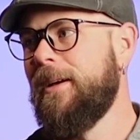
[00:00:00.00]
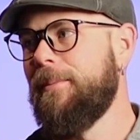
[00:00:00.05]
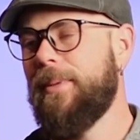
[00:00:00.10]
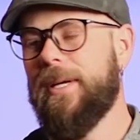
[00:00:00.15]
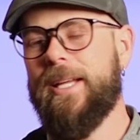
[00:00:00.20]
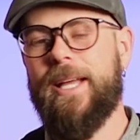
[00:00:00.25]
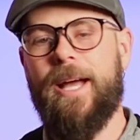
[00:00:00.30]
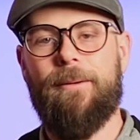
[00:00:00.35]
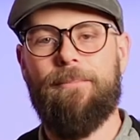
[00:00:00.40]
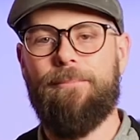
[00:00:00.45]

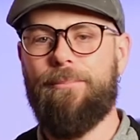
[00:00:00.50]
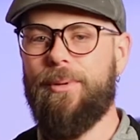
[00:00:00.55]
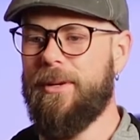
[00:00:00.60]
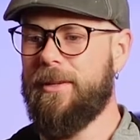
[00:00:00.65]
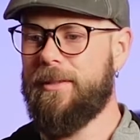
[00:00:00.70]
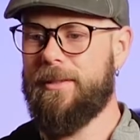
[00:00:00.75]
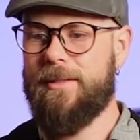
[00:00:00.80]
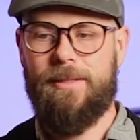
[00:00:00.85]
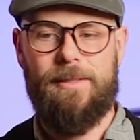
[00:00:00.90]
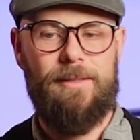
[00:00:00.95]
But yeah,
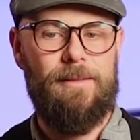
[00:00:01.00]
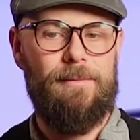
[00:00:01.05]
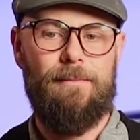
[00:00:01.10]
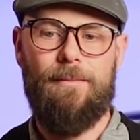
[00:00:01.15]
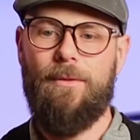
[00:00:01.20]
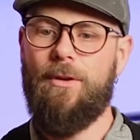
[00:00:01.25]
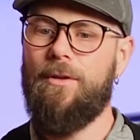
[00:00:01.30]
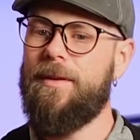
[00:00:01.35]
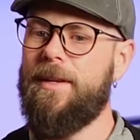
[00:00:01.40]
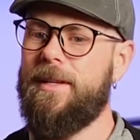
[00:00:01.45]
books,
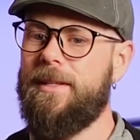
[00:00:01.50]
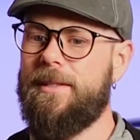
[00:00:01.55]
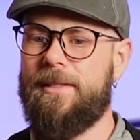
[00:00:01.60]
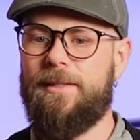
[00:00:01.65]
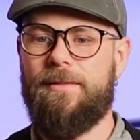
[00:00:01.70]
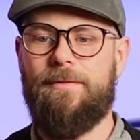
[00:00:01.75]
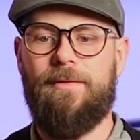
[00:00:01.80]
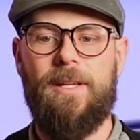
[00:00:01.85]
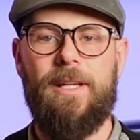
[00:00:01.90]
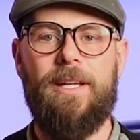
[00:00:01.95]

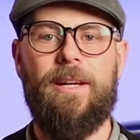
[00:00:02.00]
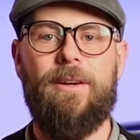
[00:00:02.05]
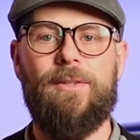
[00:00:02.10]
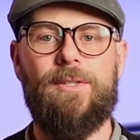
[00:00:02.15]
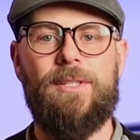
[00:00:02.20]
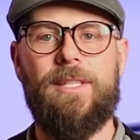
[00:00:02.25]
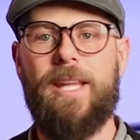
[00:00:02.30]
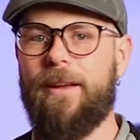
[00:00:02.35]
movies, videos.